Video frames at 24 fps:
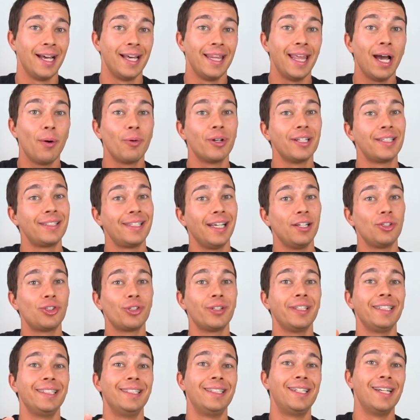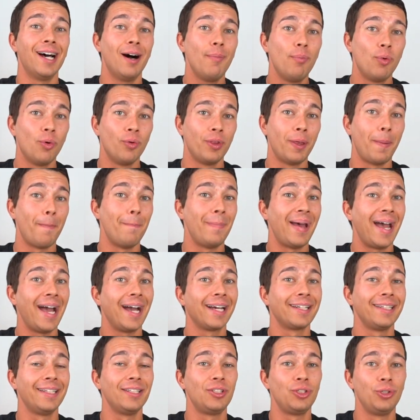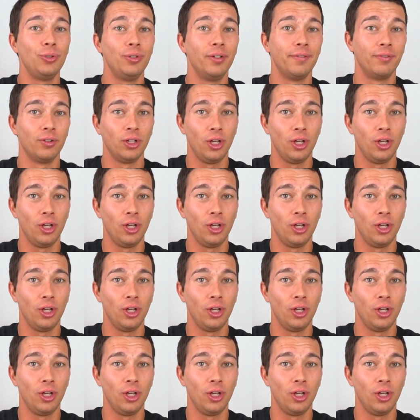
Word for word: That would essentially double the magnitude of